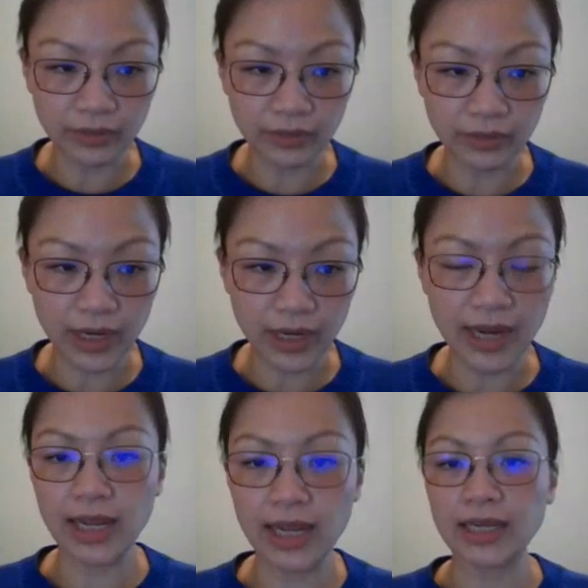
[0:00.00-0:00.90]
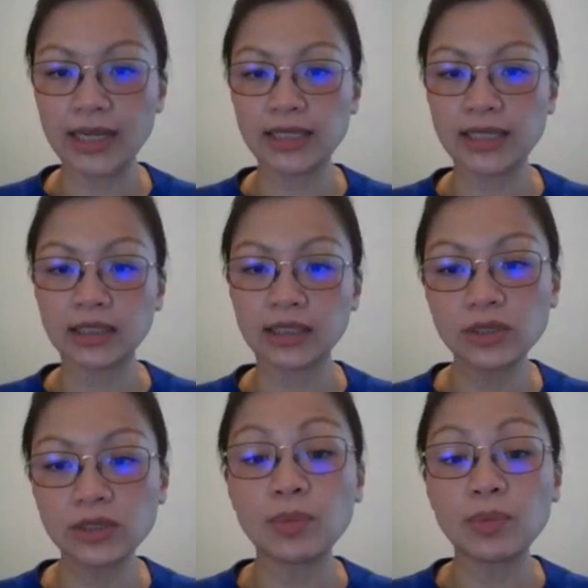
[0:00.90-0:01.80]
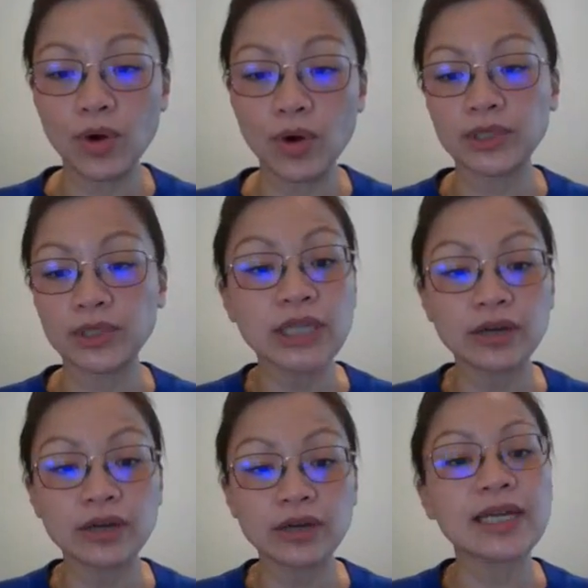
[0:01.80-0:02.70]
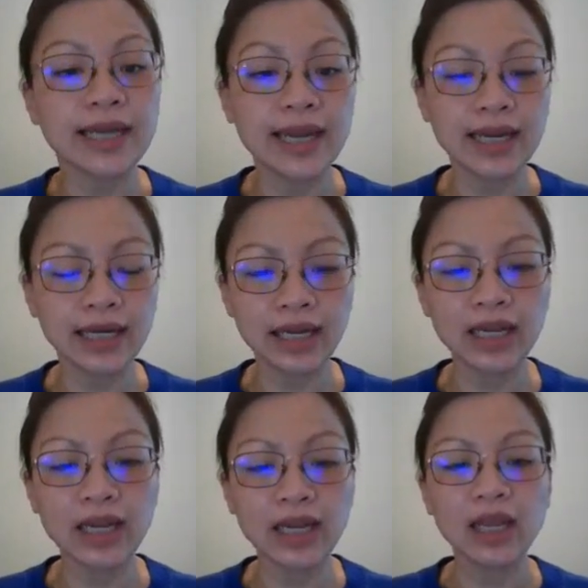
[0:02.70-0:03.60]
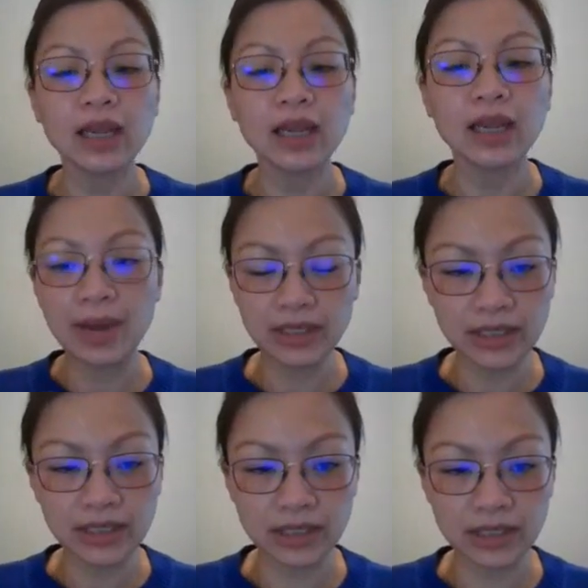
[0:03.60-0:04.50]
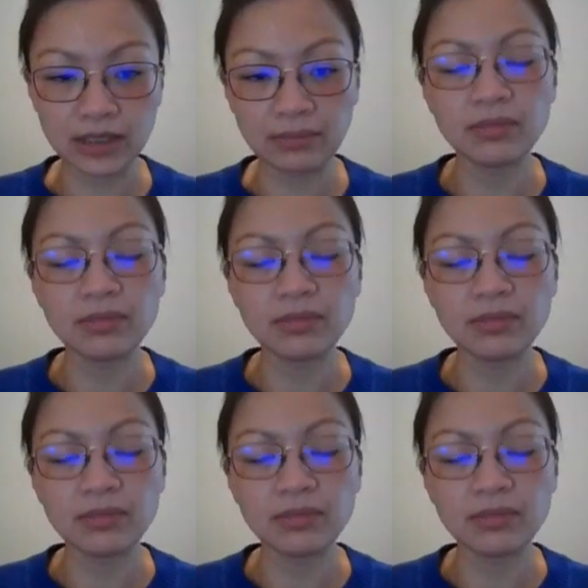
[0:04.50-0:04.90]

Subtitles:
Okay, and again, I said that this report was generated daily by the system,